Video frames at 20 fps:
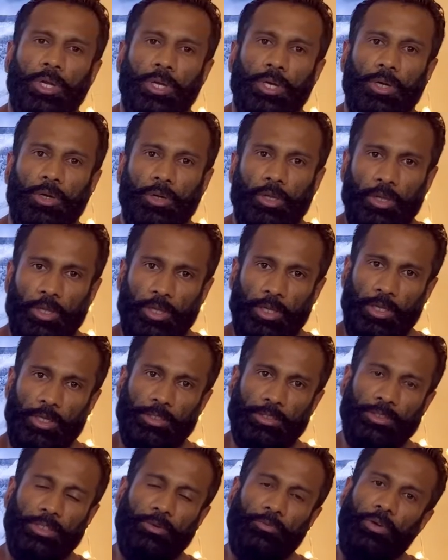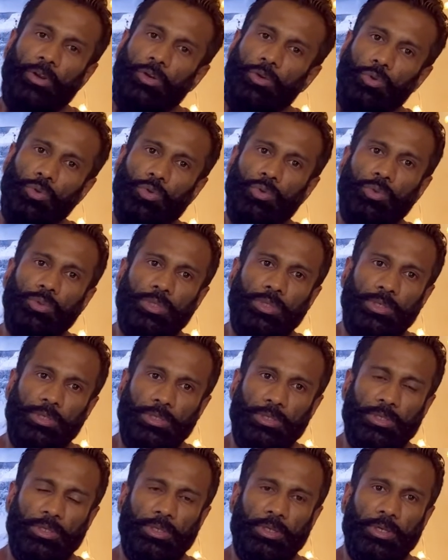Okay, when you do
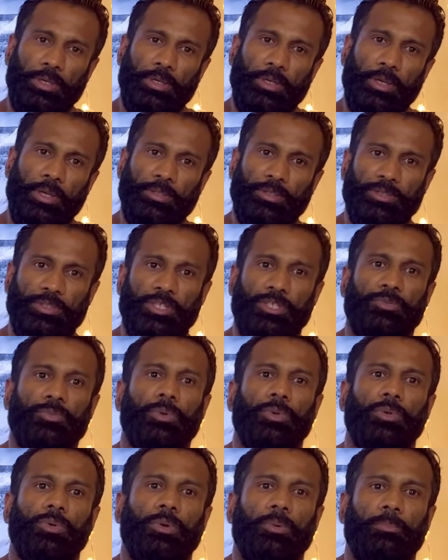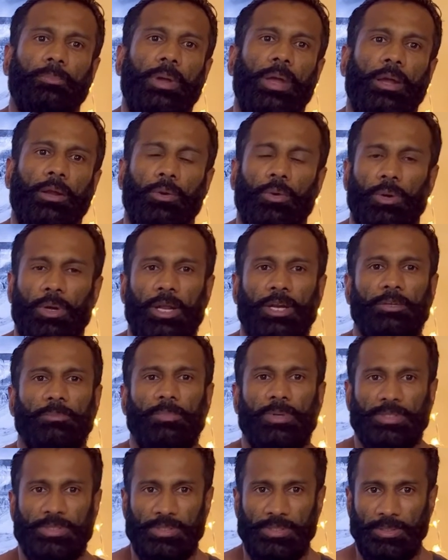the exercise for your back or lat
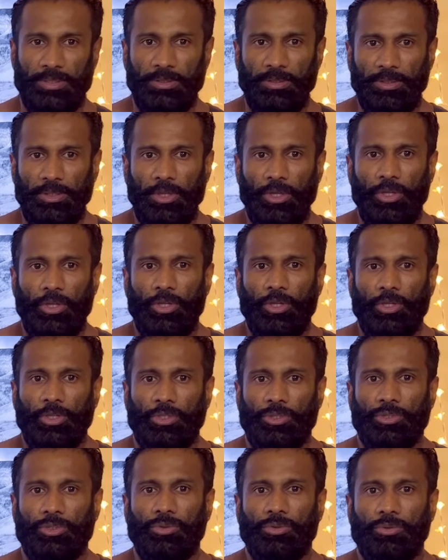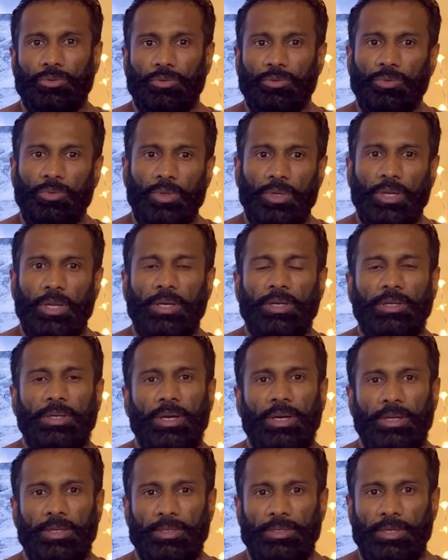muscle, you want to get the
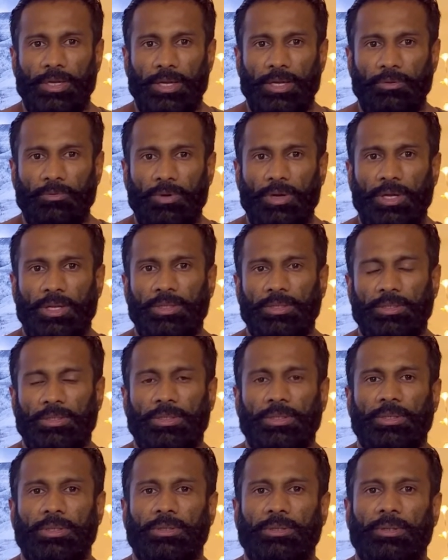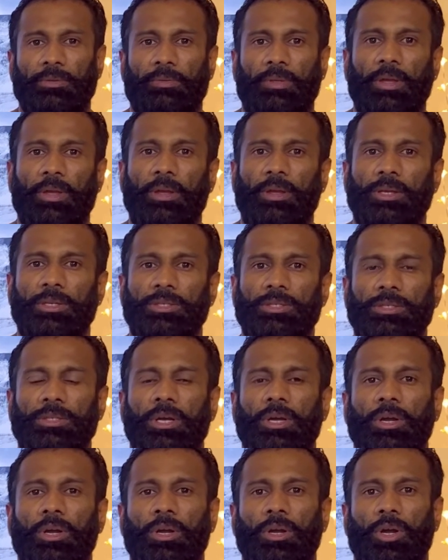idea what the thing is,
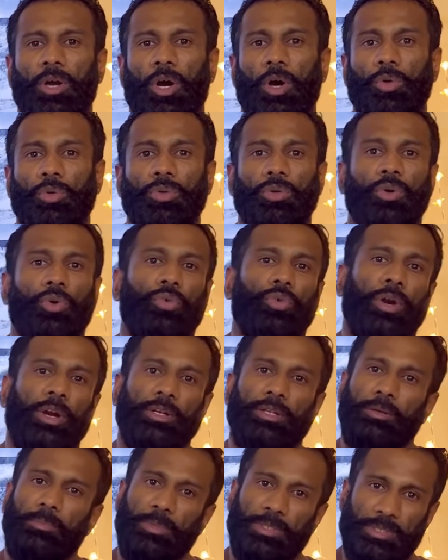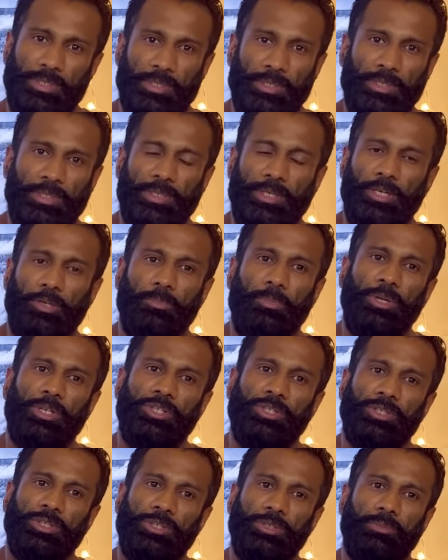how to contract the muscle. It
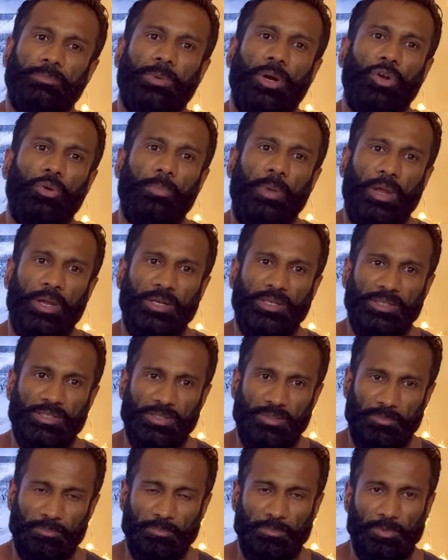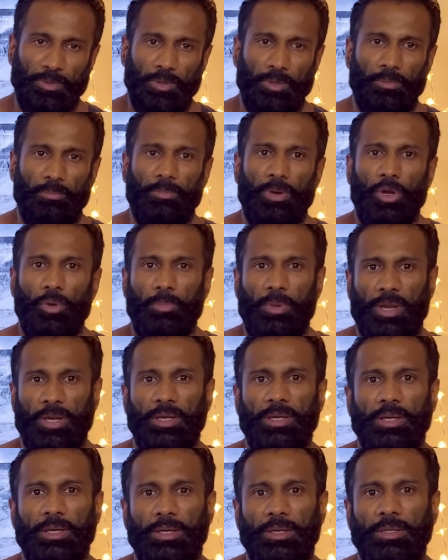means
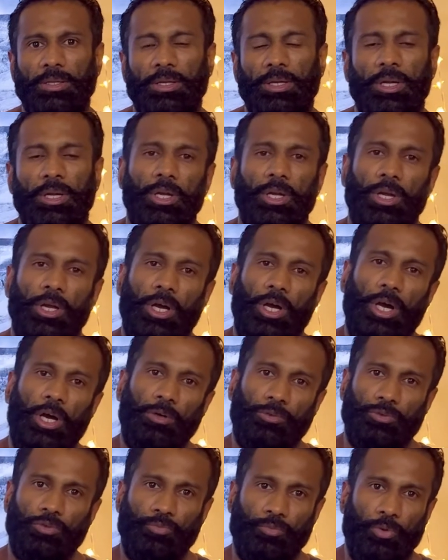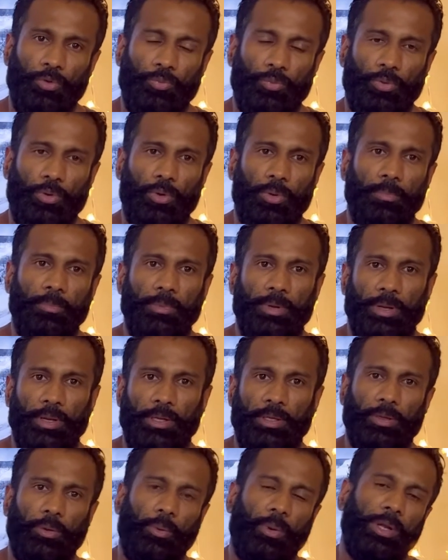biomechanically, how to perform in
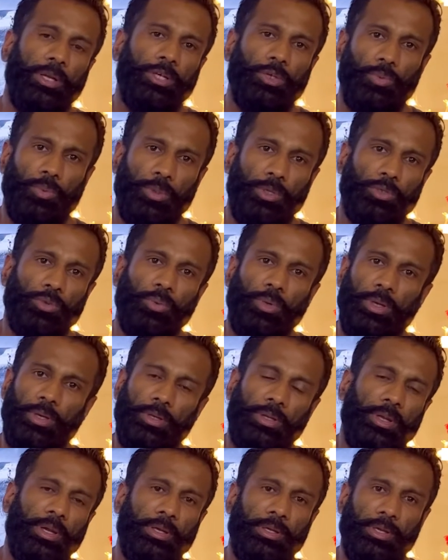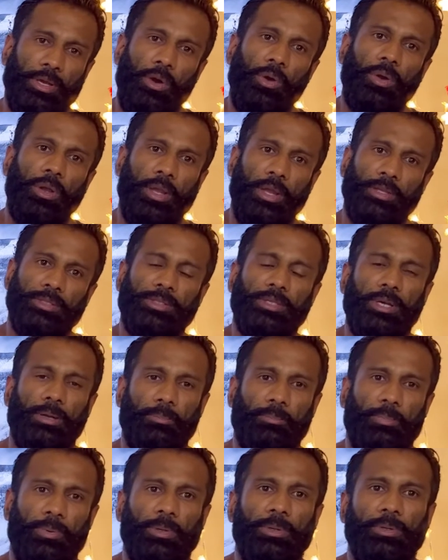the right way to get the idea. Okay,
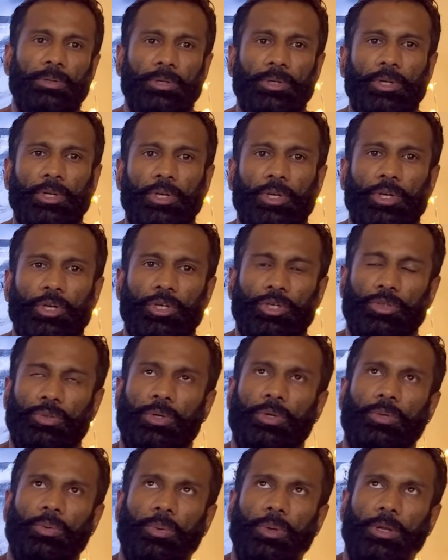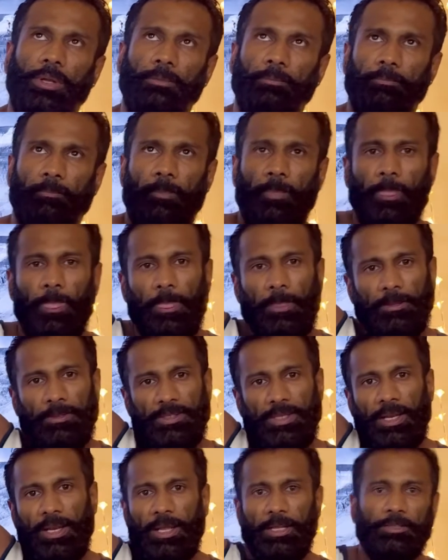example, you are doing,
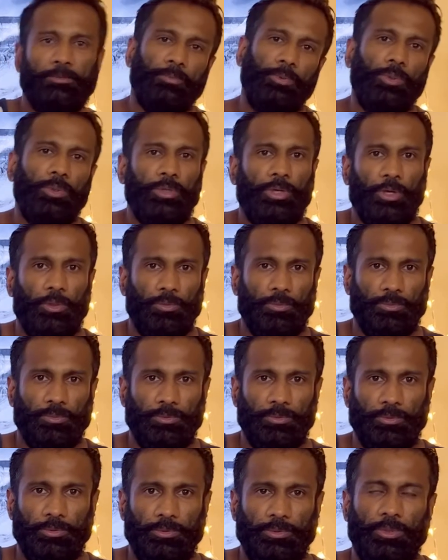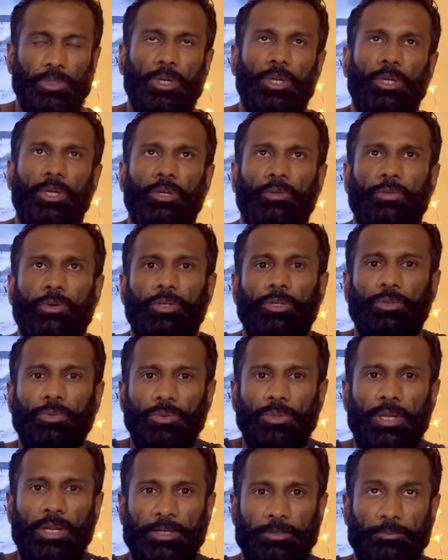say, lat pull down. When you do
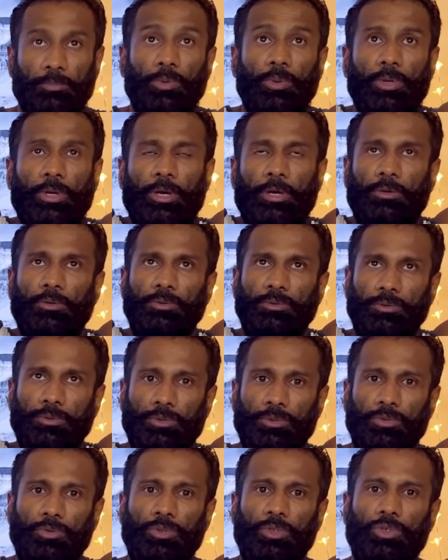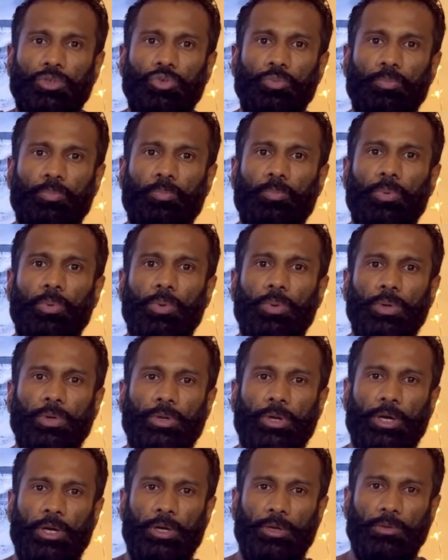the lat pull down, you need to pull
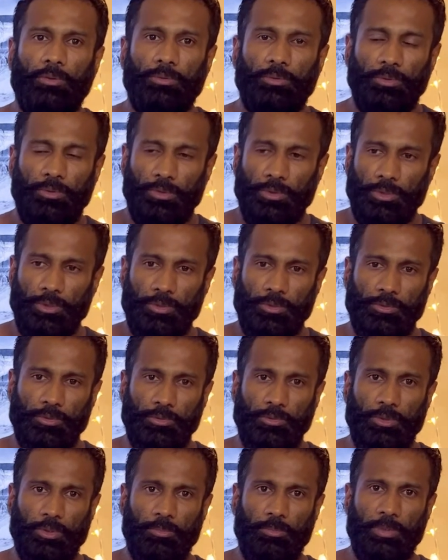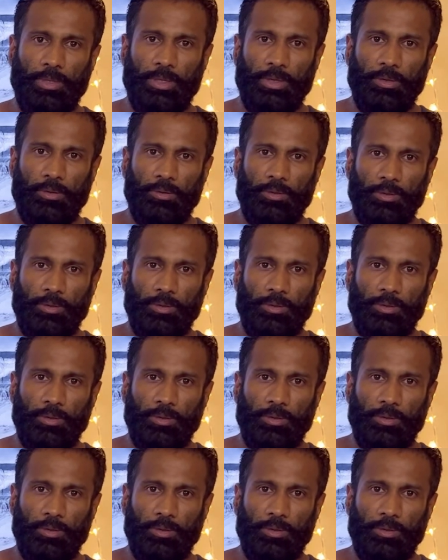down your bar